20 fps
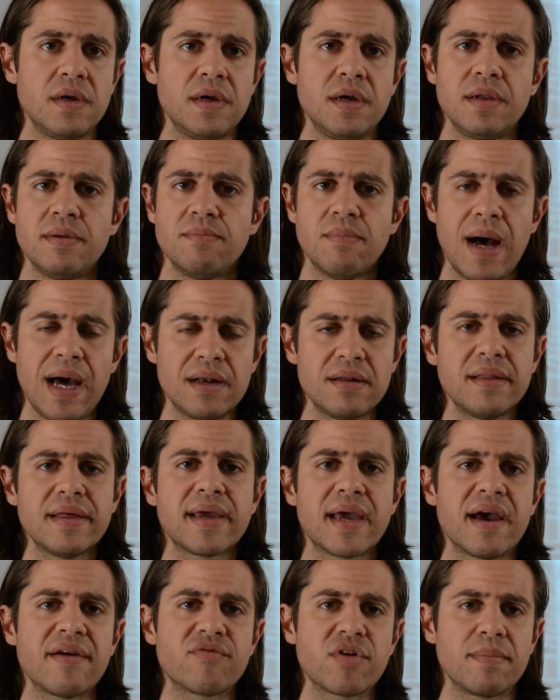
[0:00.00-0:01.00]
In
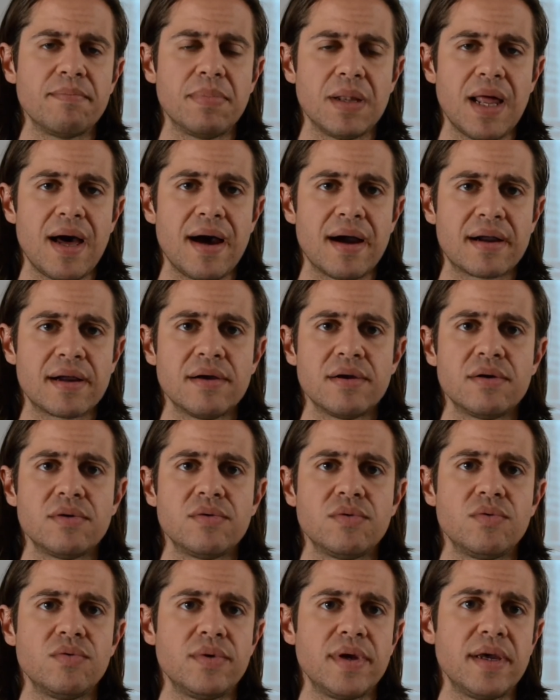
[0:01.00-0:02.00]
modeling every block,
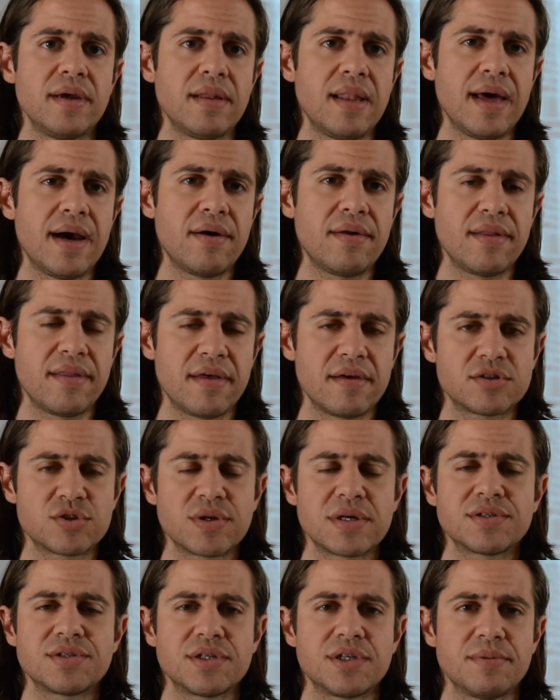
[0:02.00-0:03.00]
we allow the
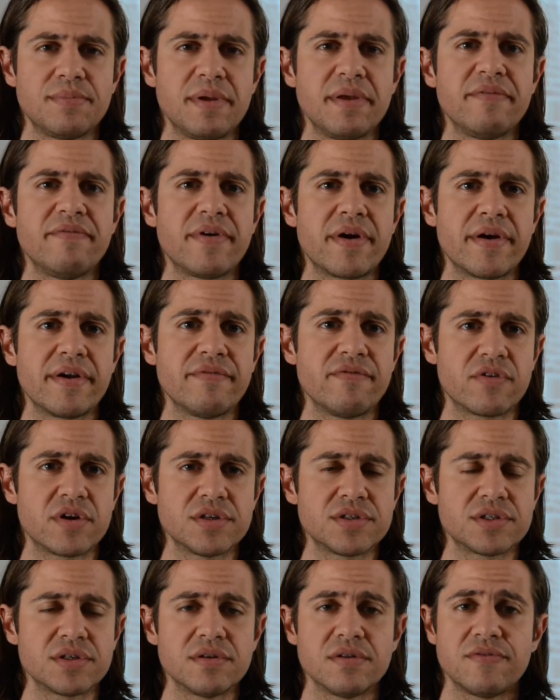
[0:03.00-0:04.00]
Treasury to be very
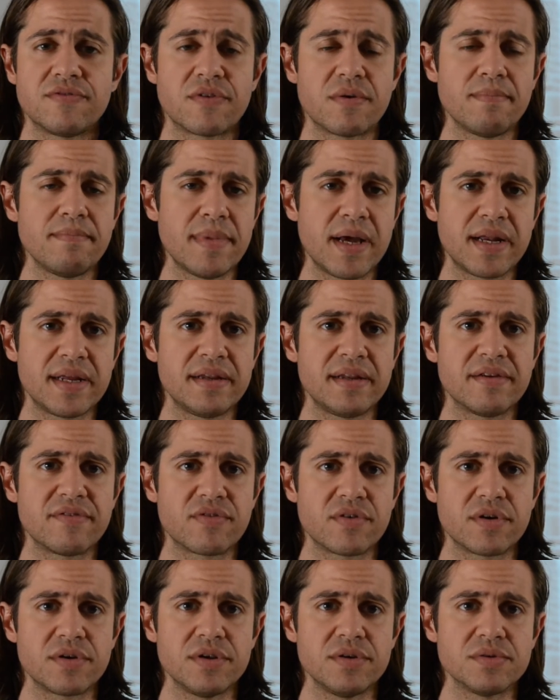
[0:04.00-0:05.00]
versatile for many
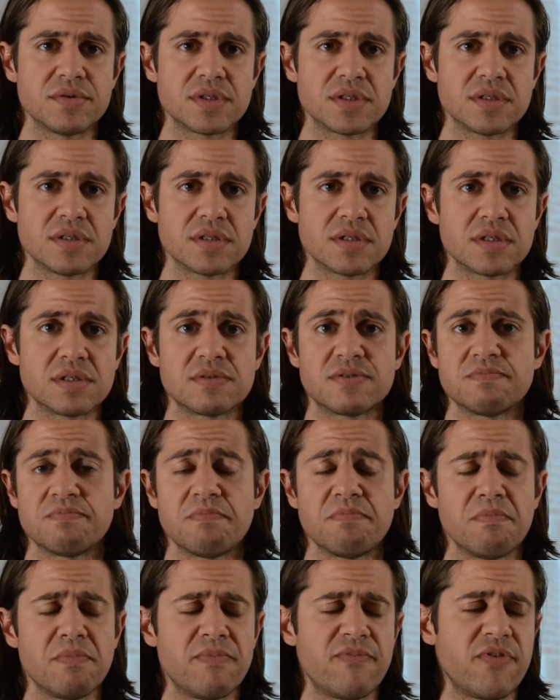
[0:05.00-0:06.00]
different uses. As
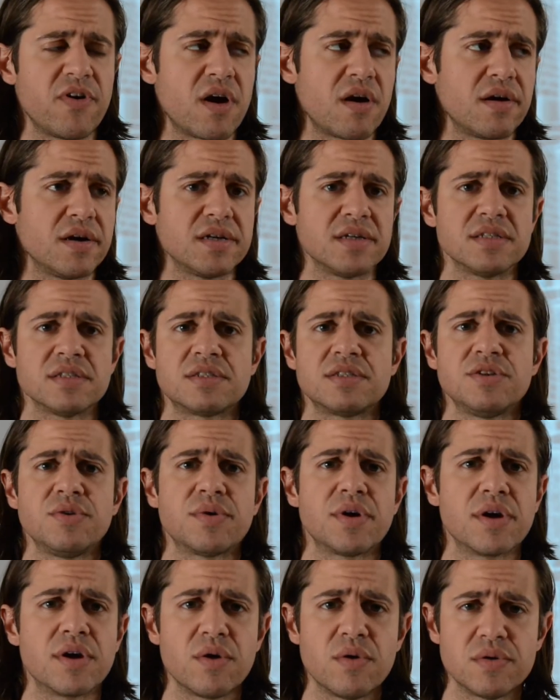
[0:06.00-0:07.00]
far as you
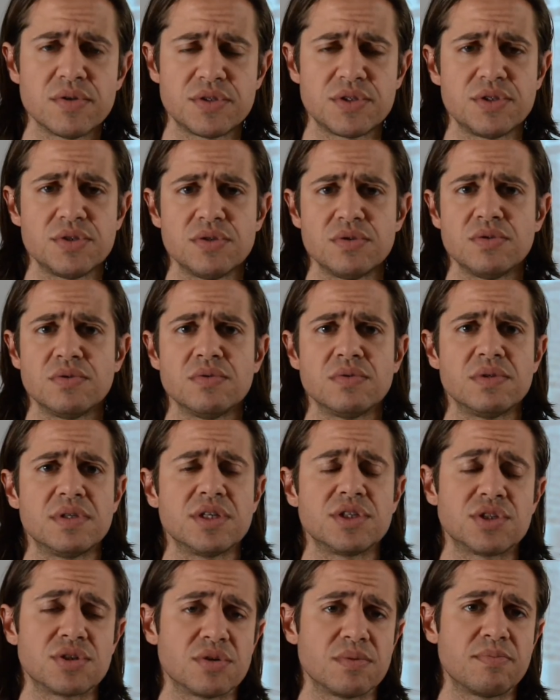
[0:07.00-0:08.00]
can go into
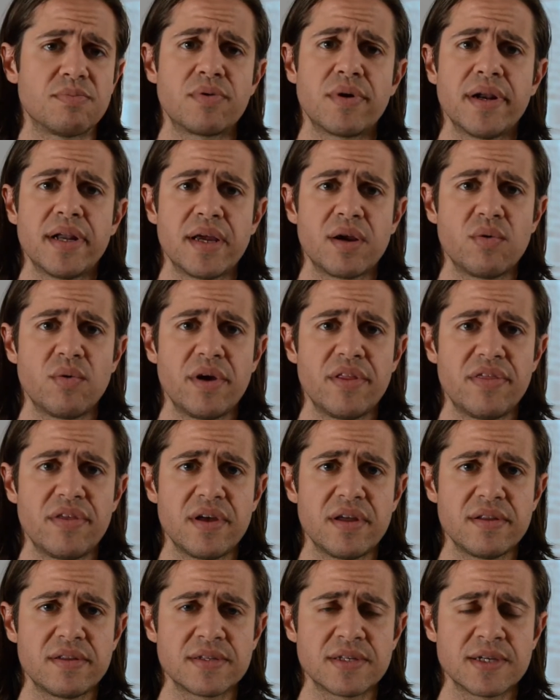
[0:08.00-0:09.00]
digital printing with
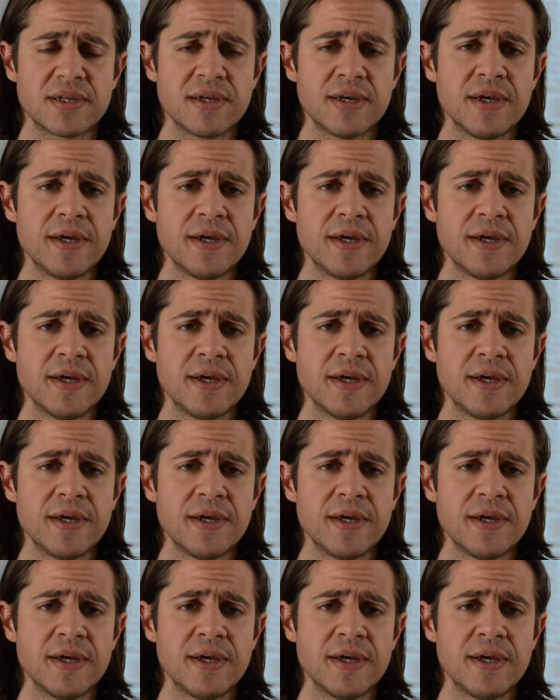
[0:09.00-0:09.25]
it,